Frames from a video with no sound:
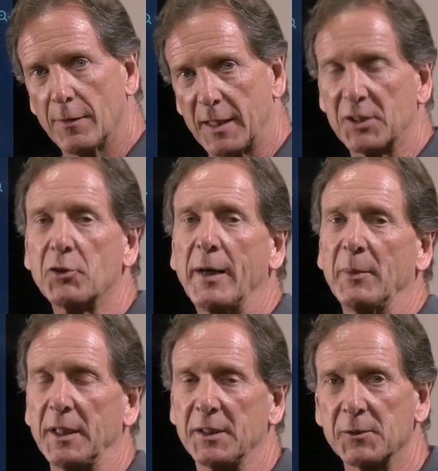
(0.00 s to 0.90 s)
the
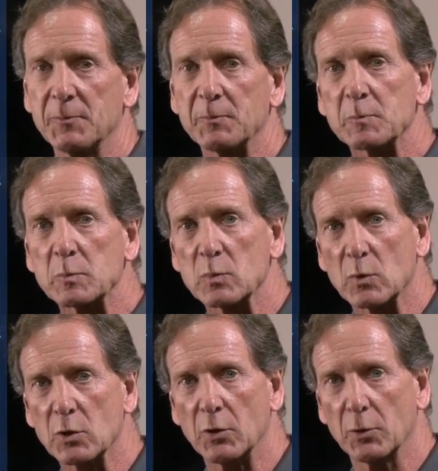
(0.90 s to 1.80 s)
extremities,
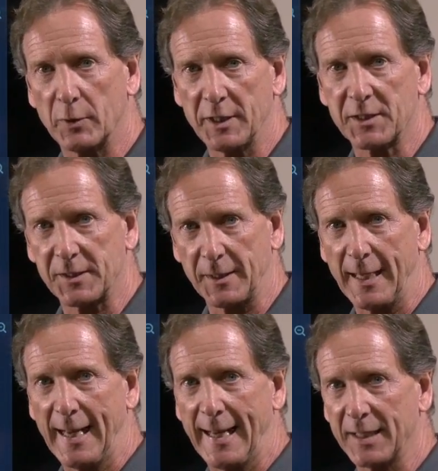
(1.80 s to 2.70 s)
to the wrists
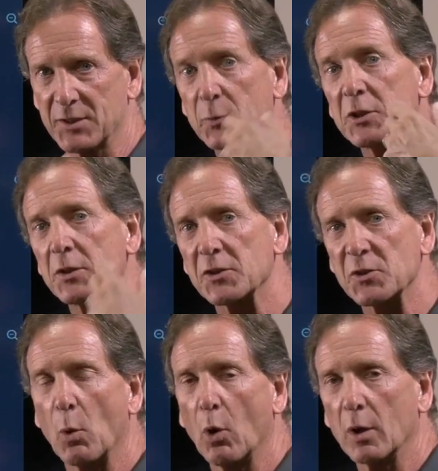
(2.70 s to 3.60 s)
and the hands, which are the
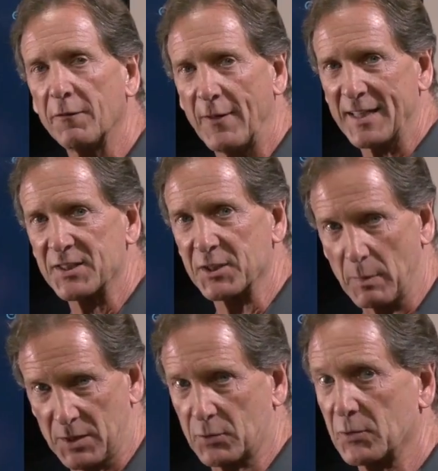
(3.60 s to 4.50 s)
smaller, faster
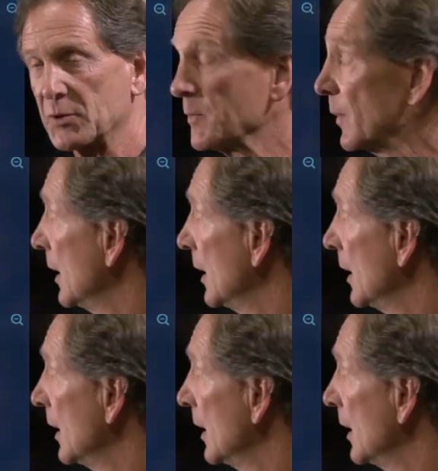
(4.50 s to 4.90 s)
muscles.